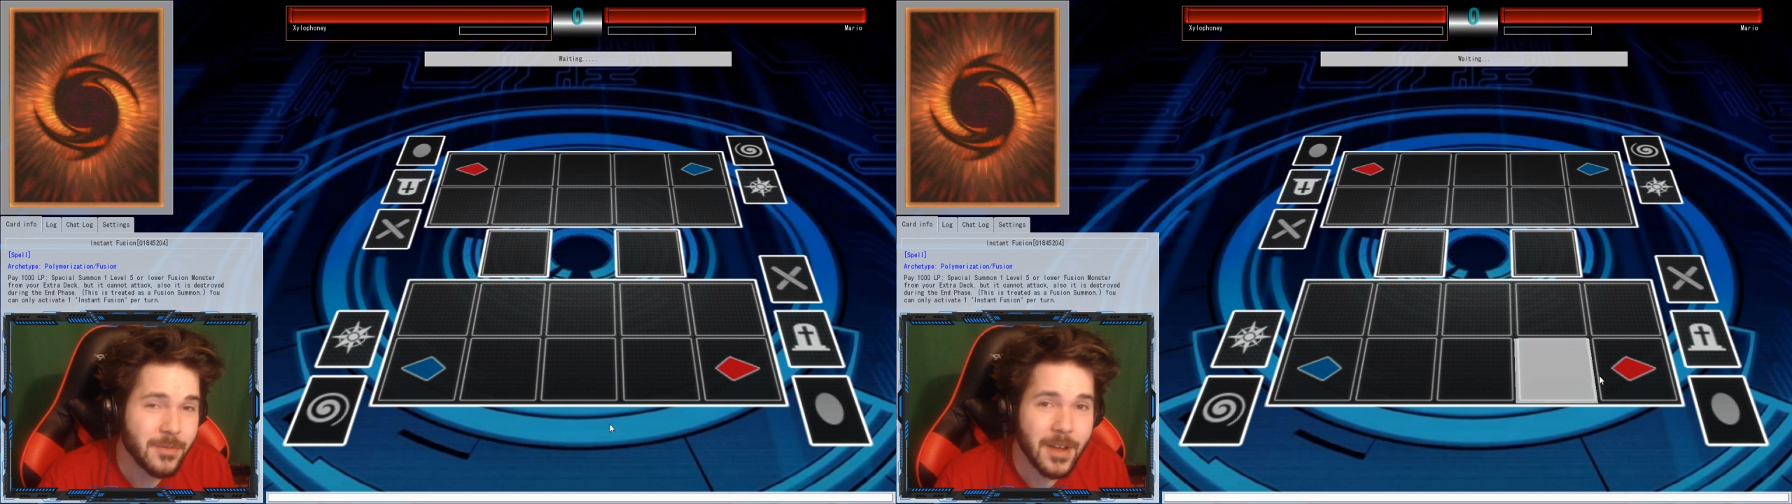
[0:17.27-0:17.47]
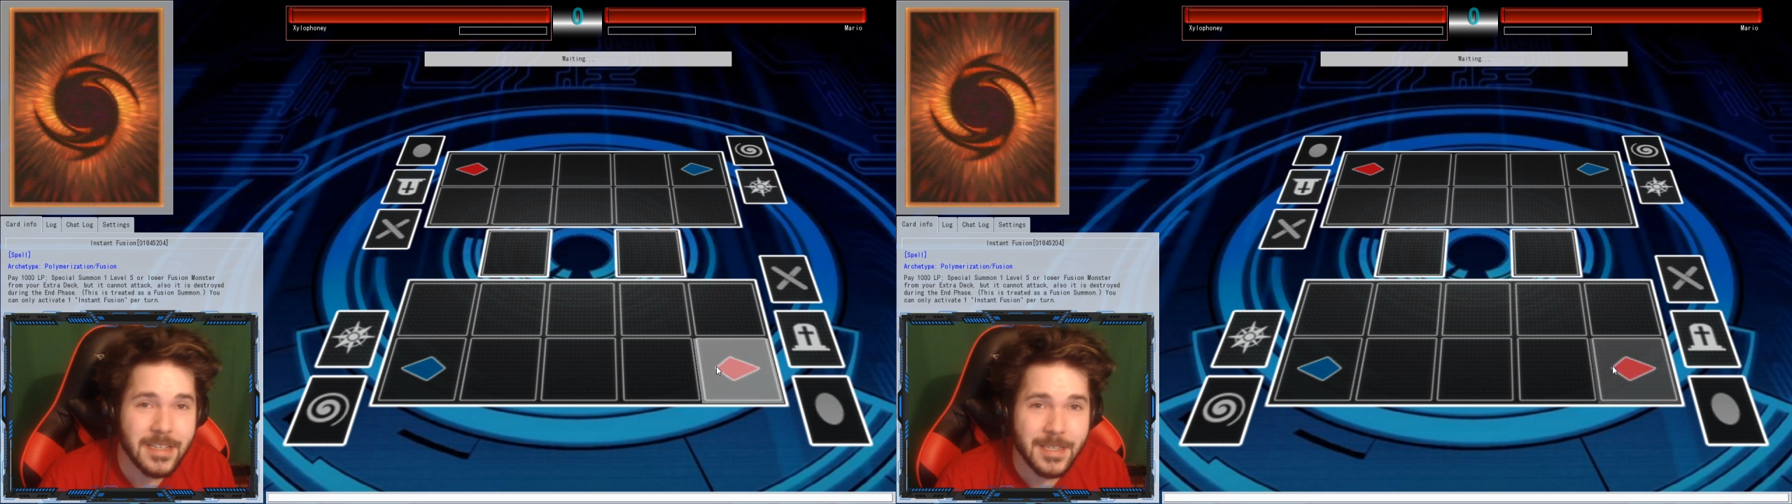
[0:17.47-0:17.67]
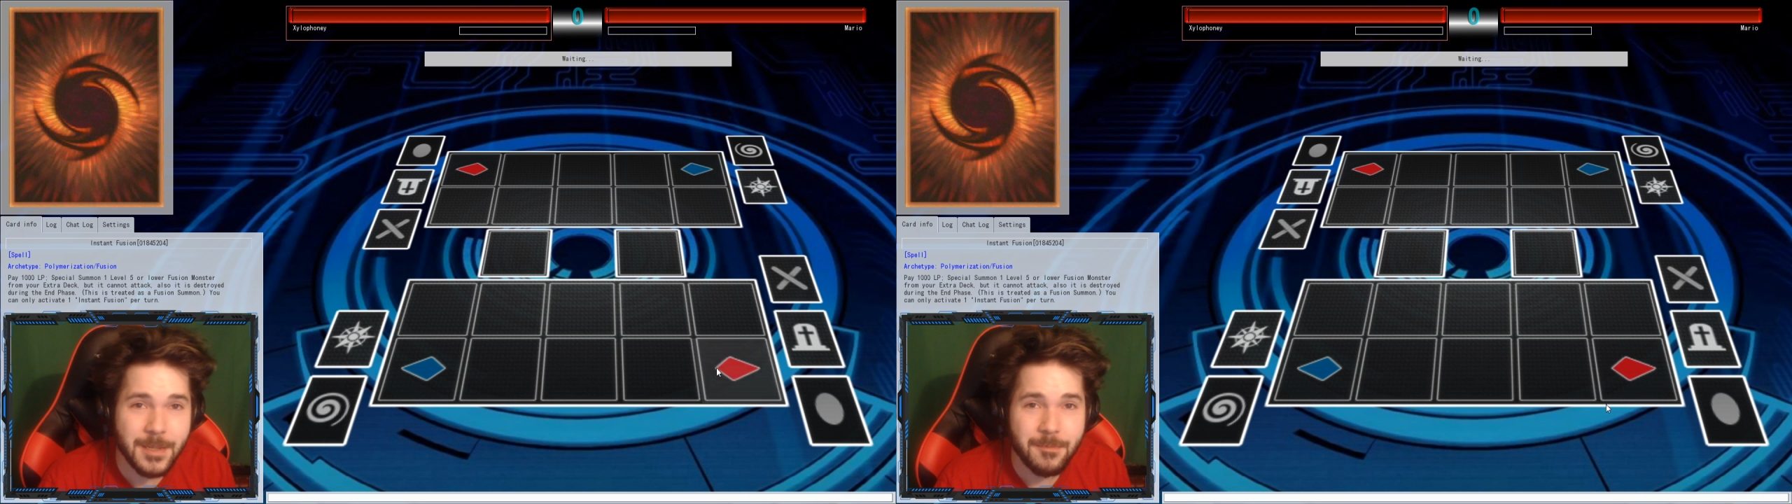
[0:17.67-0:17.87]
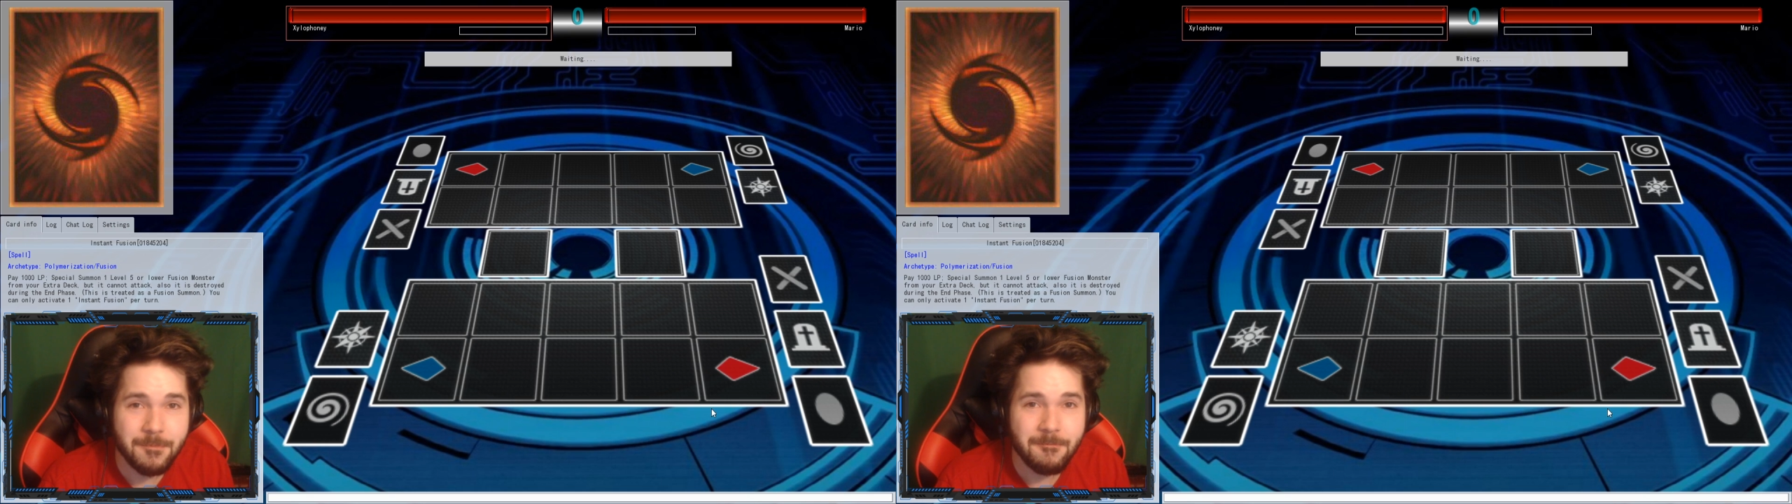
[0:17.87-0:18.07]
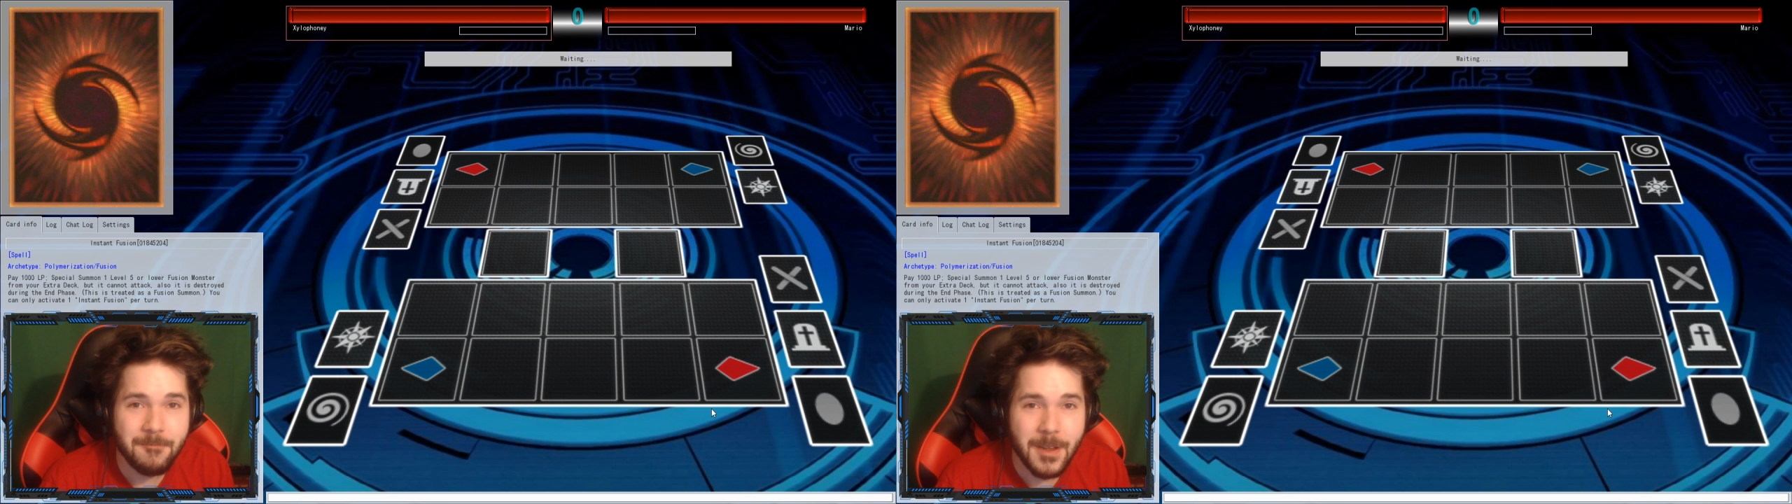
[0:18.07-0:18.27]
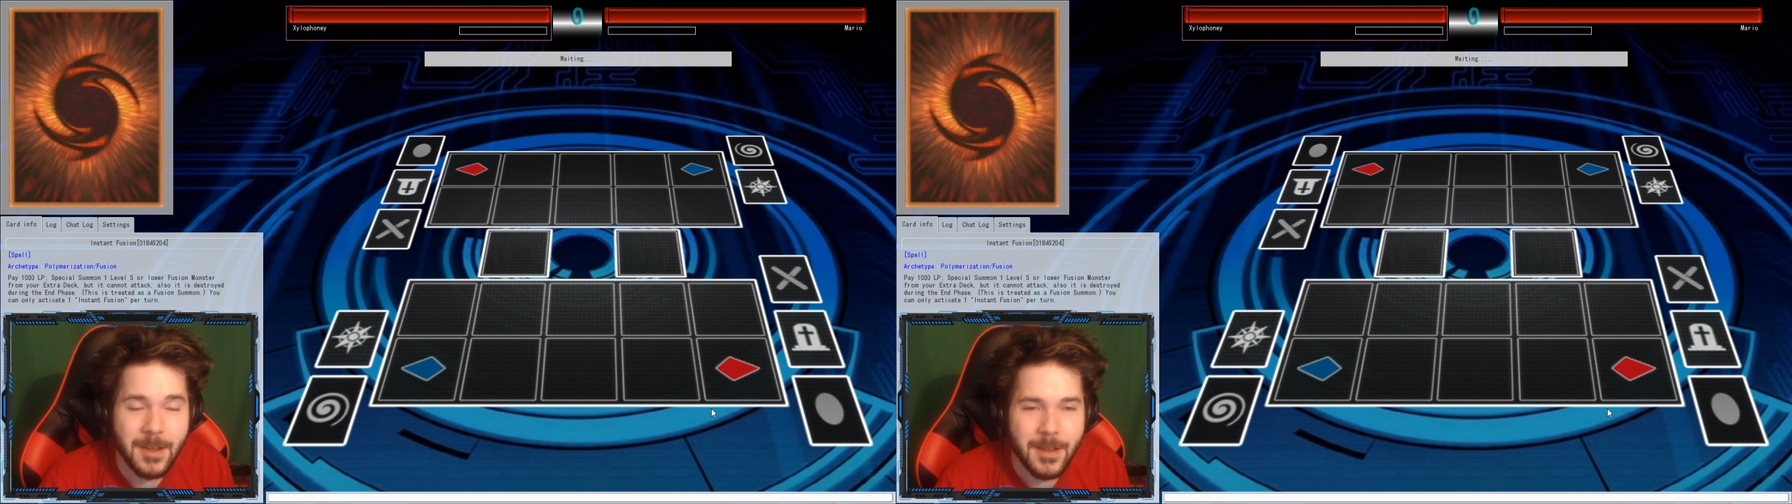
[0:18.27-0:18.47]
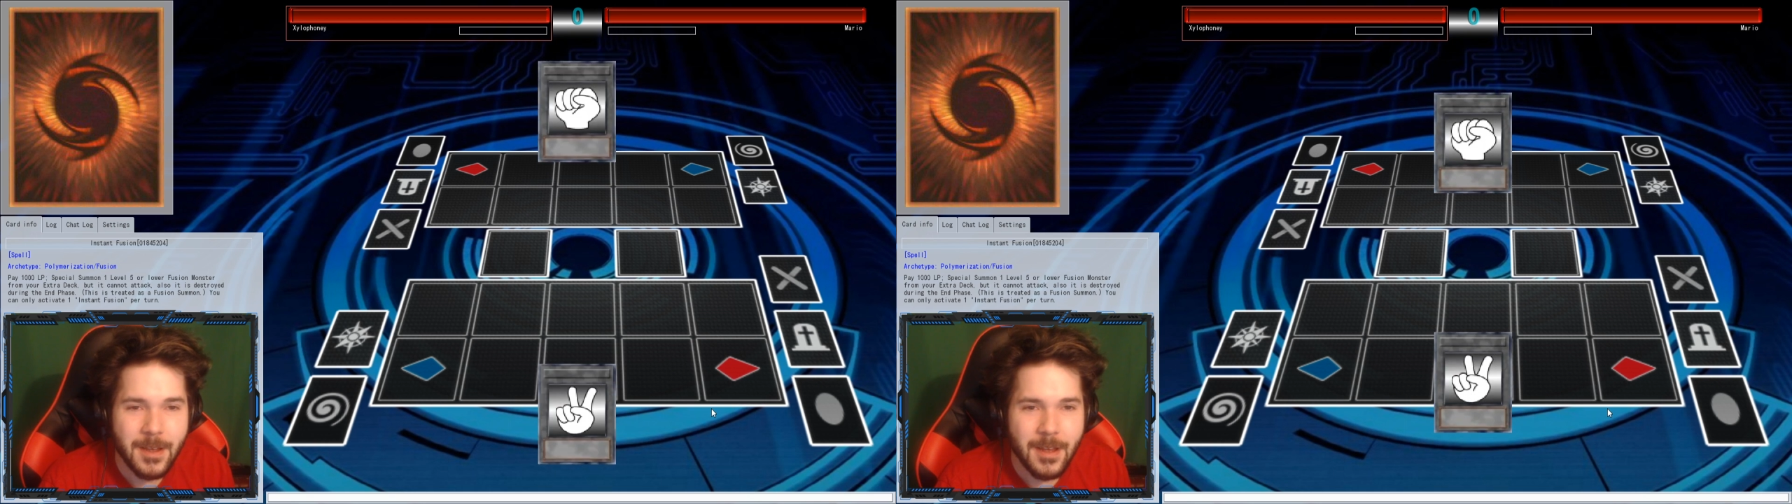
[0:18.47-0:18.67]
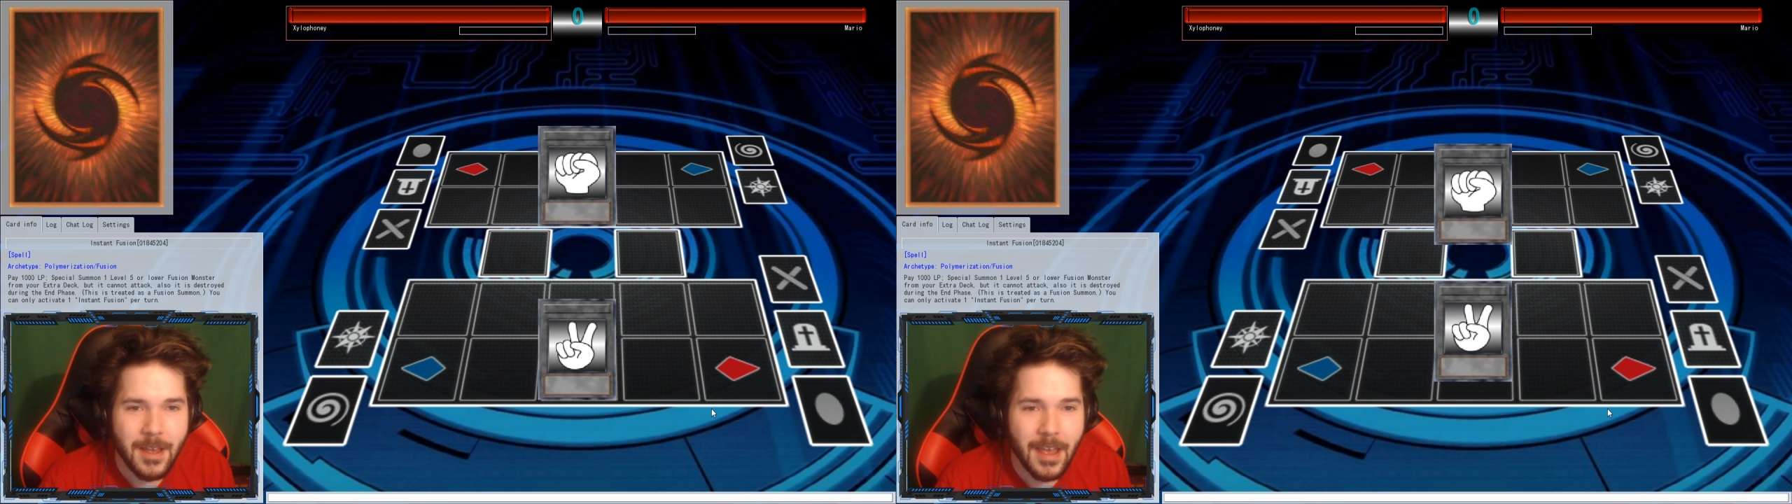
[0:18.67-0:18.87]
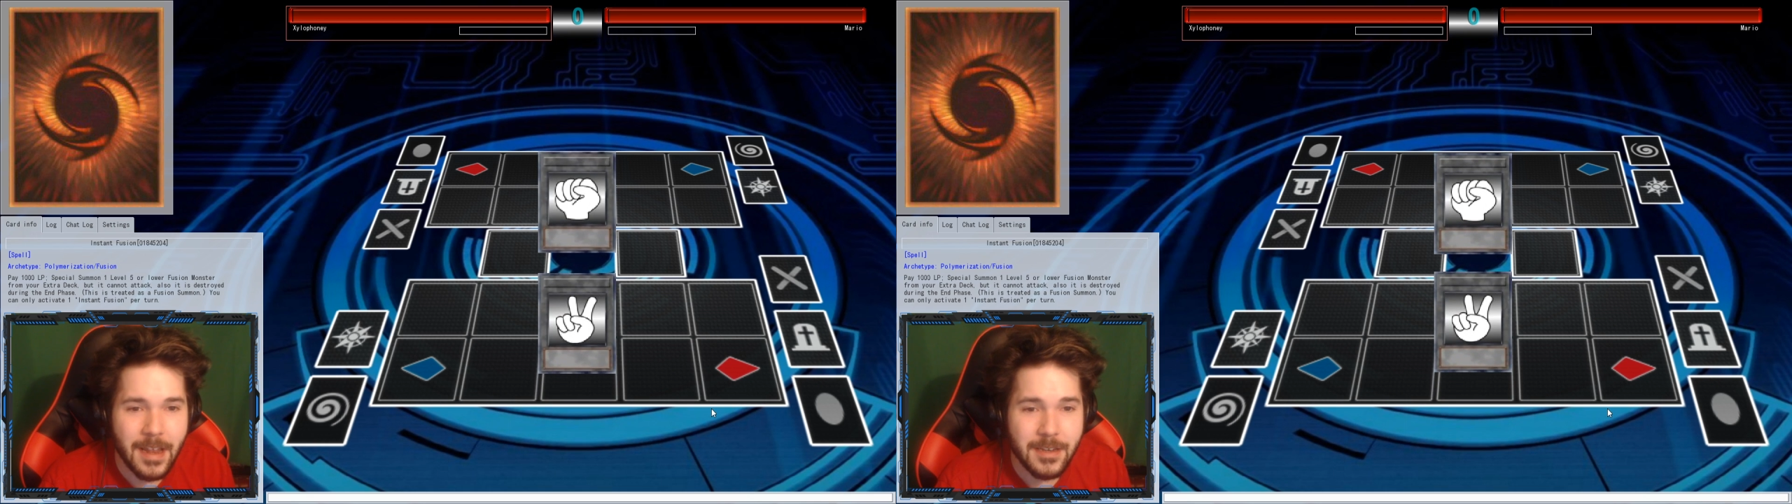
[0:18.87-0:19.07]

was. And